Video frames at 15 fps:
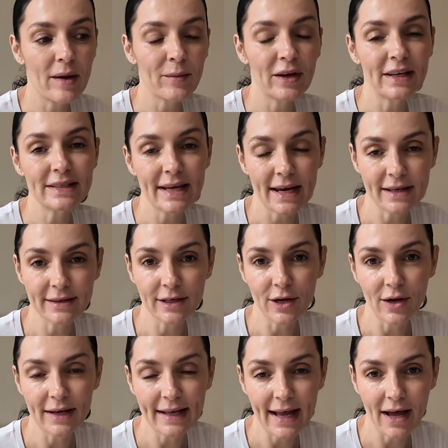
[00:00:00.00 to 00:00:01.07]
I'm going to take the
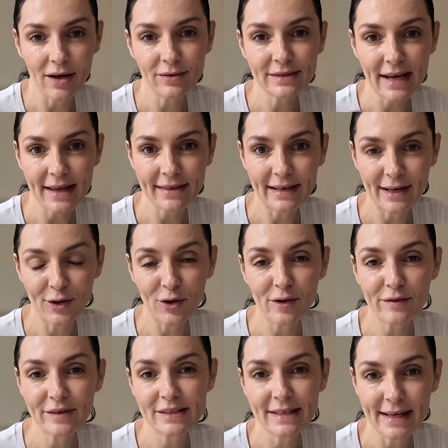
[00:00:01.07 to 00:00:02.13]
garlic out, take the lid
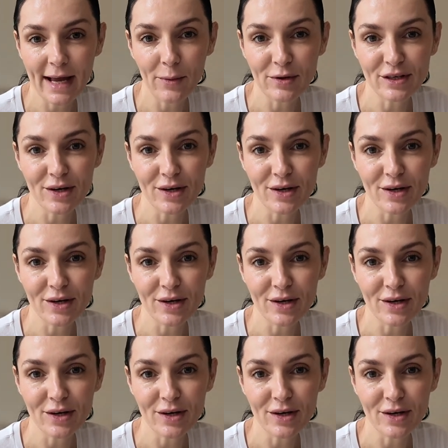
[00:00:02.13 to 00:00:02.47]
off, see how we're